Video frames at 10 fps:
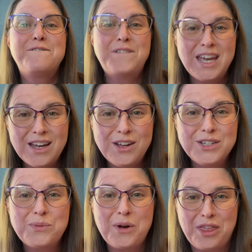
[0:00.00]

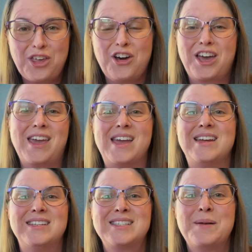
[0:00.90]
filled with
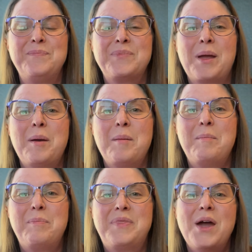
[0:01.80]
cookies
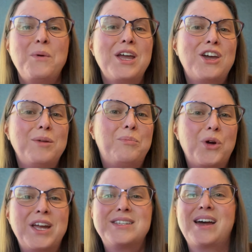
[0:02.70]
that we could
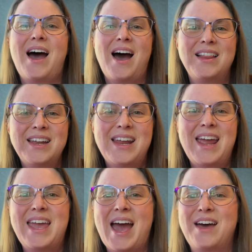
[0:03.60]
bring to
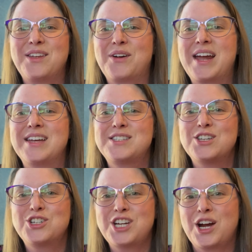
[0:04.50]
holiday gatherings
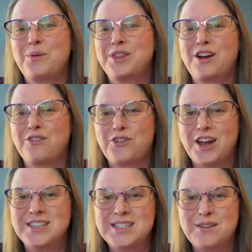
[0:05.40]
and share with our
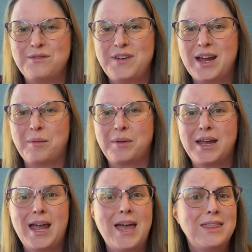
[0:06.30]
friends and
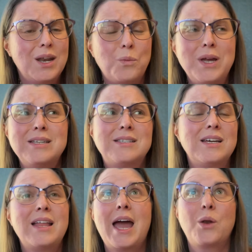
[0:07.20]
family. And then we
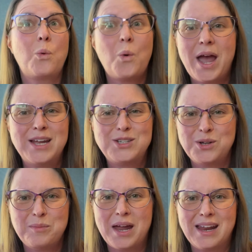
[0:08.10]
still had way
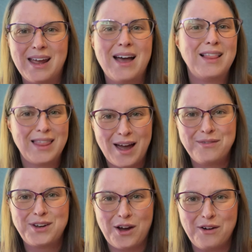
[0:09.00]
too many
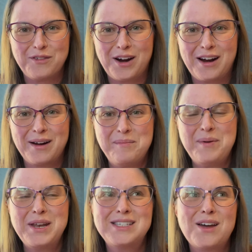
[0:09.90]
left over.
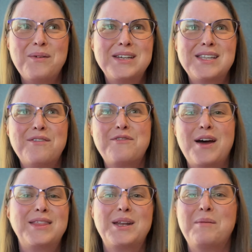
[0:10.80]
But it's always a
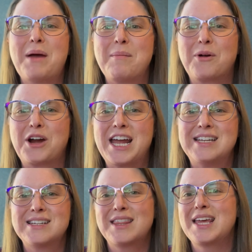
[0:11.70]
fun little memory
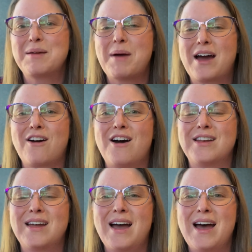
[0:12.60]
to think back
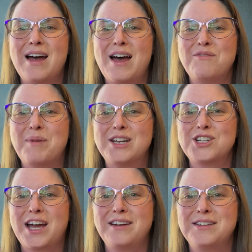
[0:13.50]
on of my
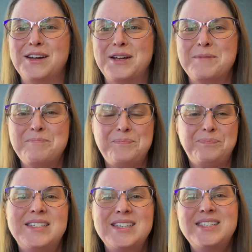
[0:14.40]
childhood.
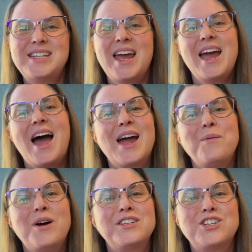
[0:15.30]
Today, I
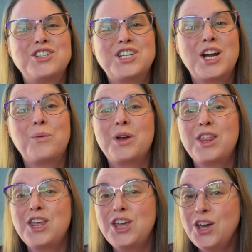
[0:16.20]
want to share
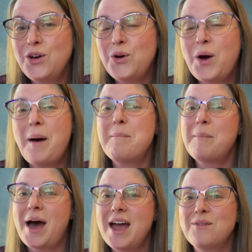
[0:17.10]
with you
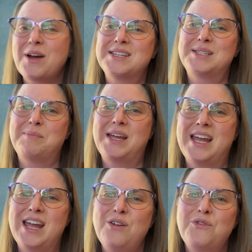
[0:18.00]
my
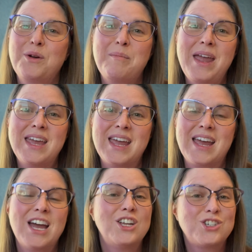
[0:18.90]
recipe for
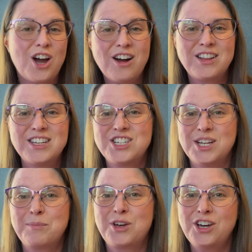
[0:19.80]
making chocolate
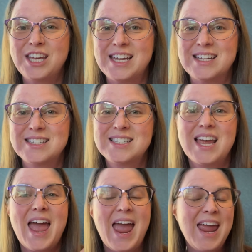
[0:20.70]
chip cookies.
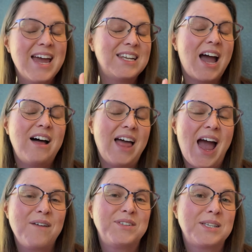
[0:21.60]
And I'll
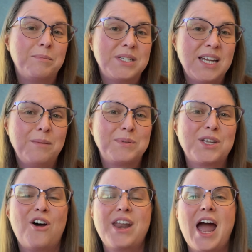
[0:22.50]
have some tips
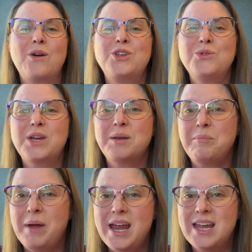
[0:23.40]
on how you can
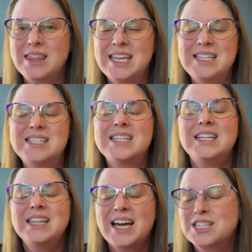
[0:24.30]
bake these
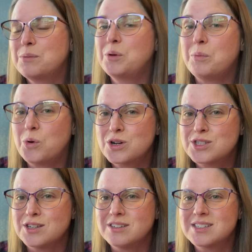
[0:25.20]
delectable
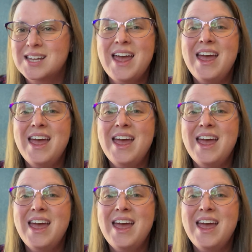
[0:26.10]
morsels